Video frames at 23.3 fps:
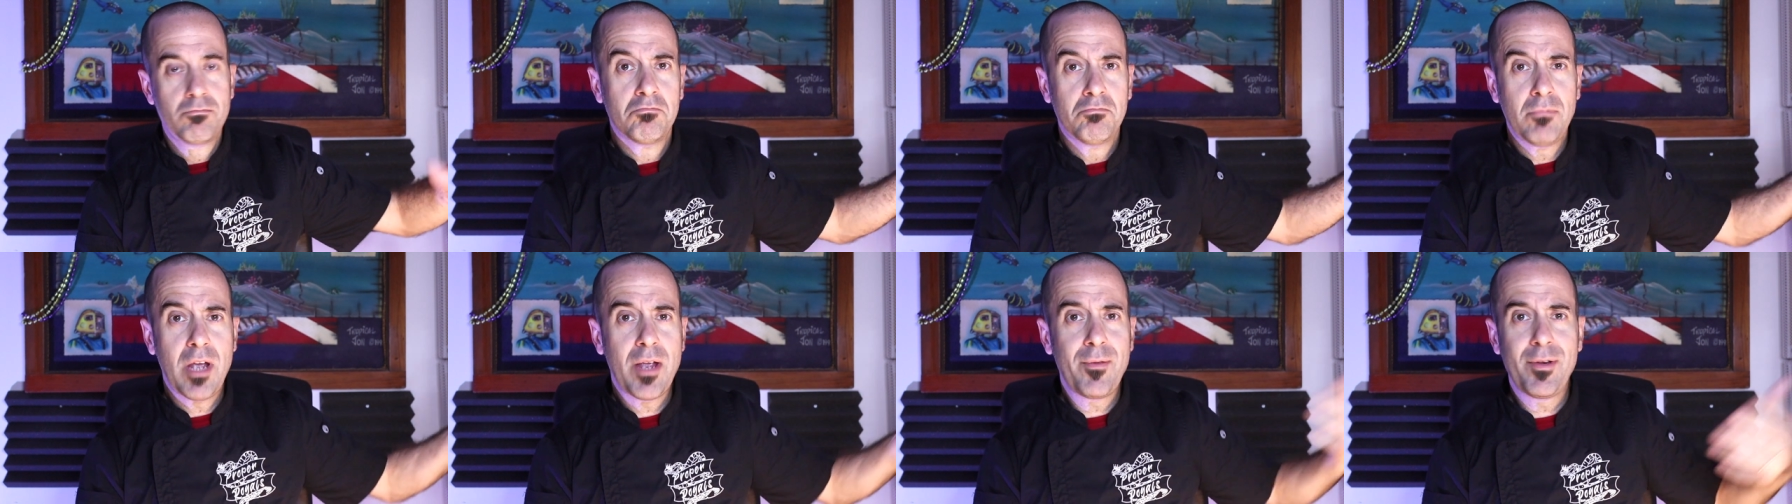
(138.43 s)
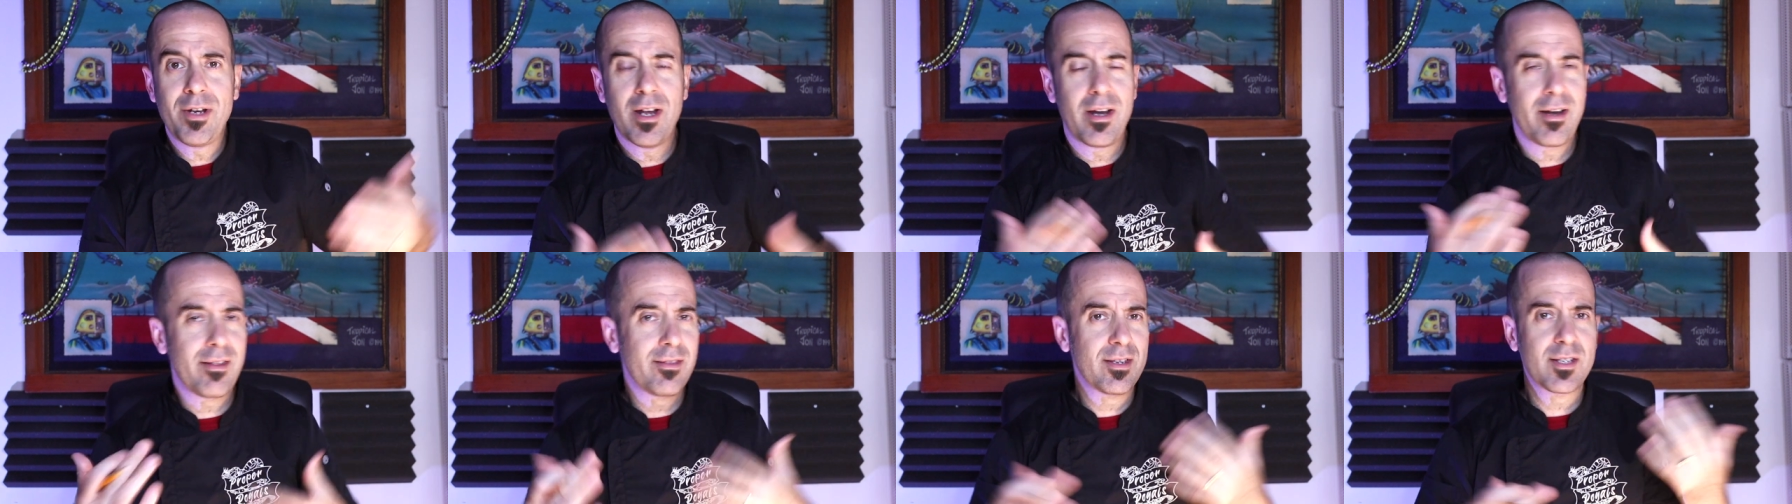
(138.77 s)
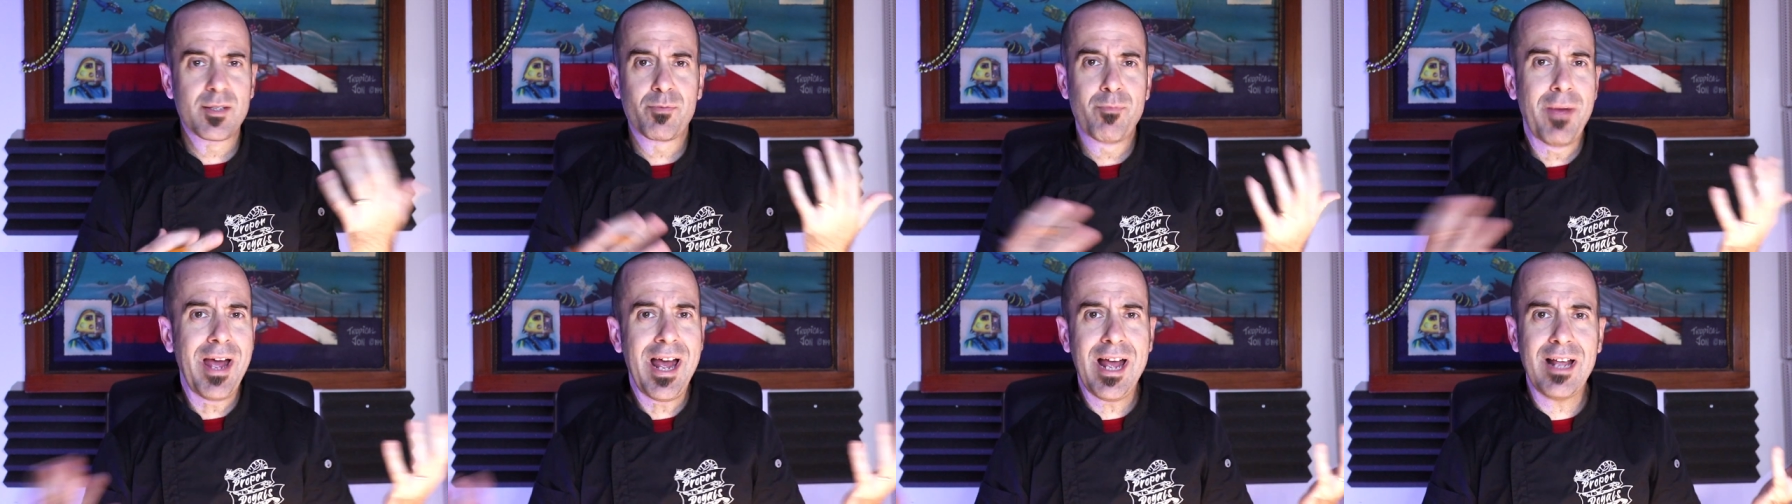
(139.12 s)
maybe none of
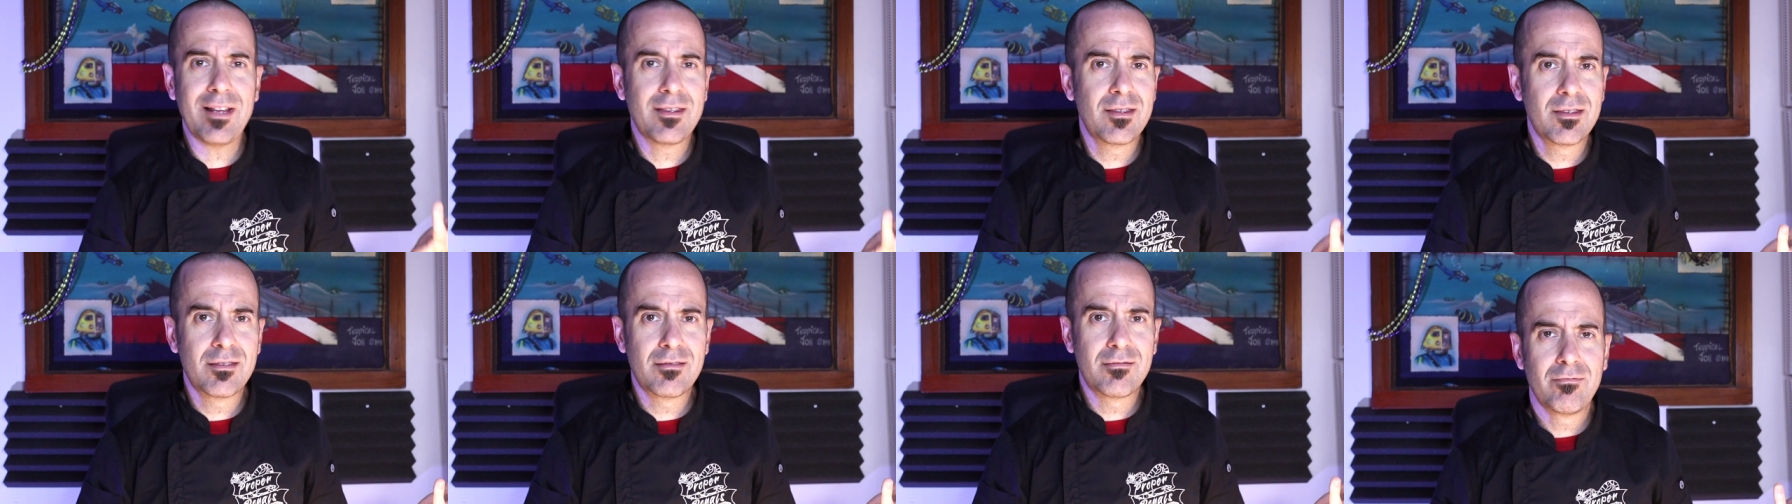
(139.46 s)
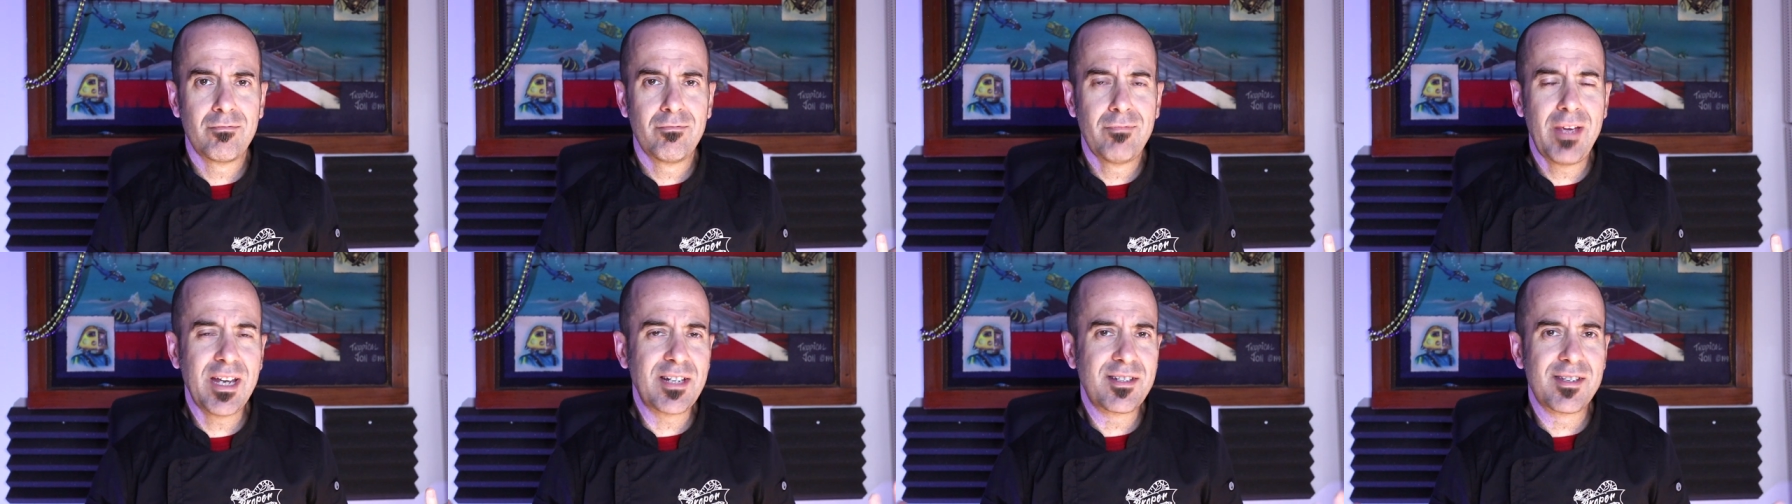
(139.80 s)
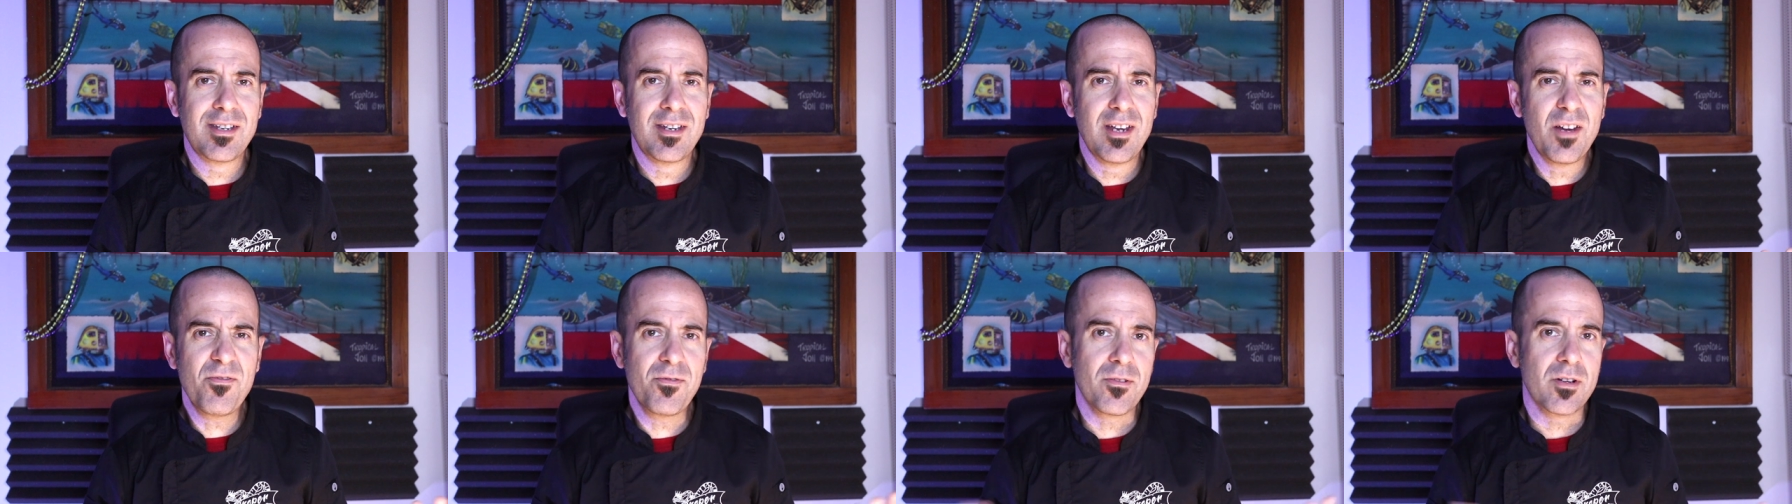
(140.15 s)
this math, makes a
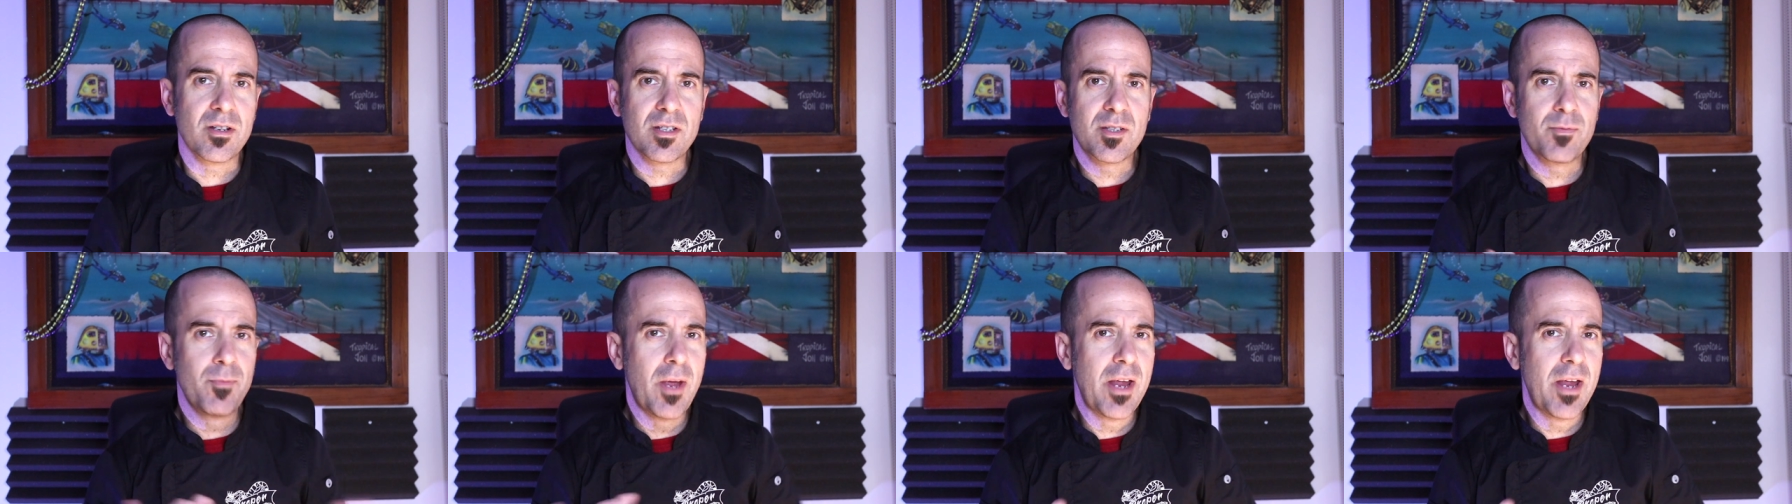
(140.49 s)
difference.